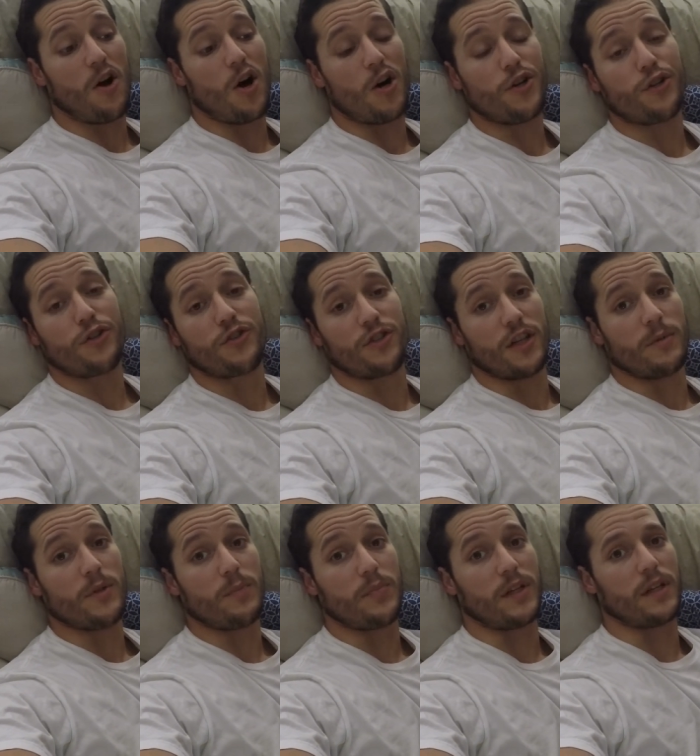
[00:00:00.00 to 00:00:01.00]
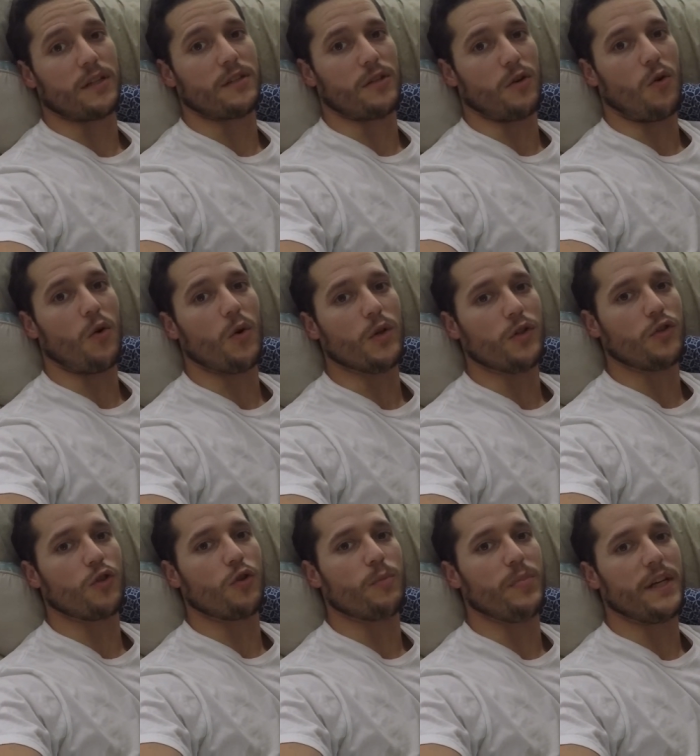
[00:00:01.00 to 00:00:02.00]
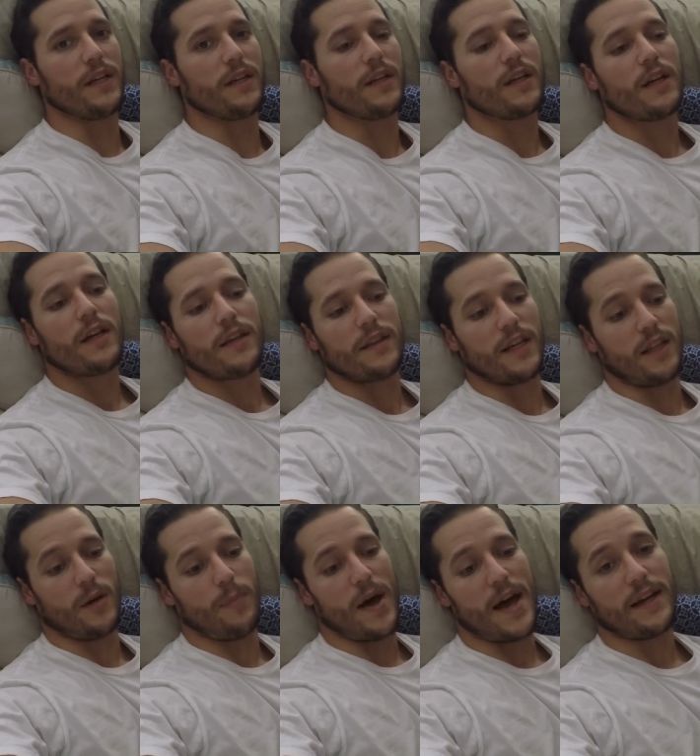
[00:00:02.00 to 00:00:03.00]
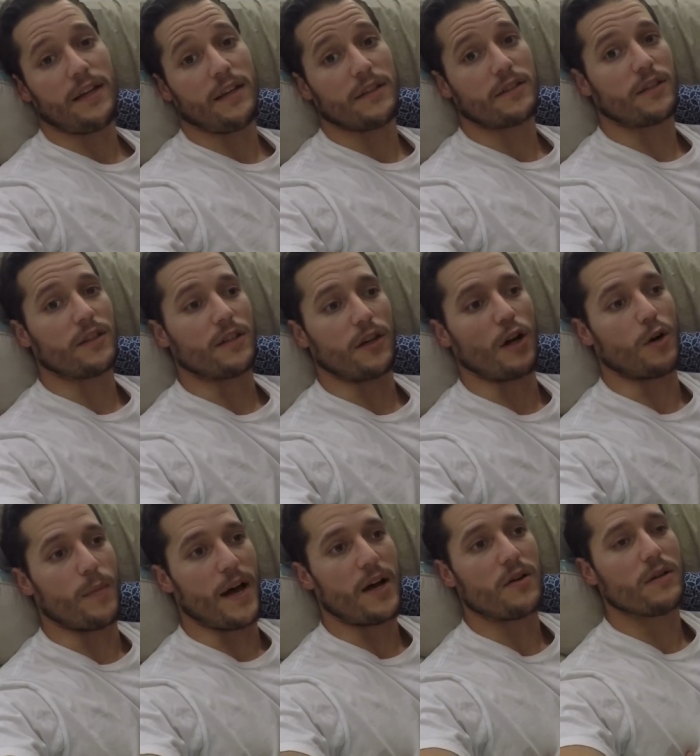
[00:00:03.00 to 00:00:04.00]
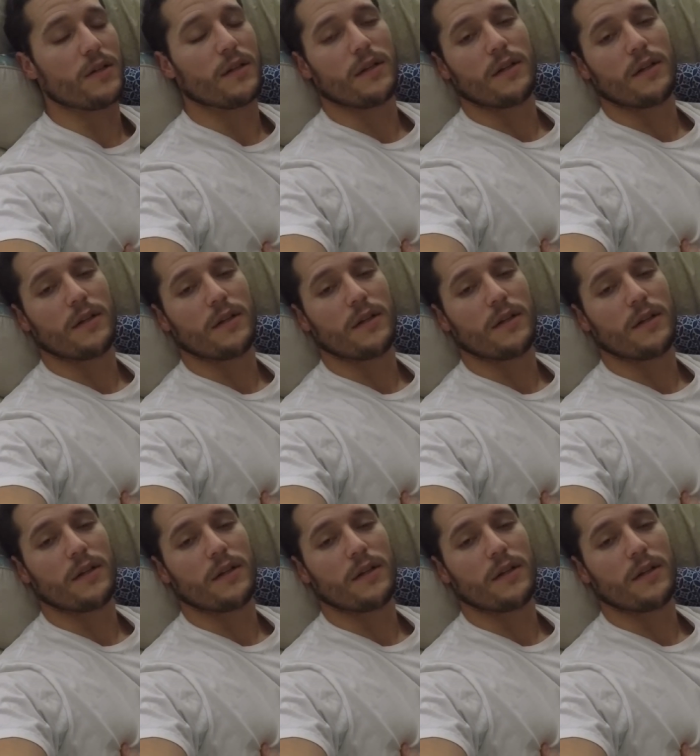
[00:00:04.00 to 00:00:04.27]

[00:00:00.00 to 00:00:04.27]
on your stomach because the hole is so big that the packing is gonna come out,